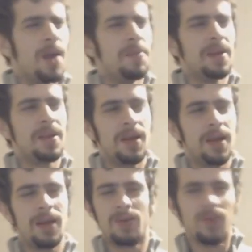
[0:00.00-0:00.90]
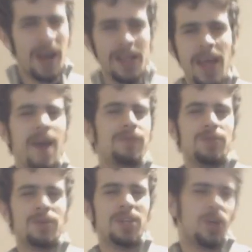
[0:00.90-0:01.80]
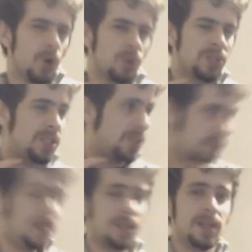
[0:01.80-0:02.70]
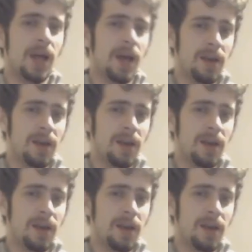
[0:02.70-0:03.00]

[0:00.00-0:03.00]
but right after the girl seen that I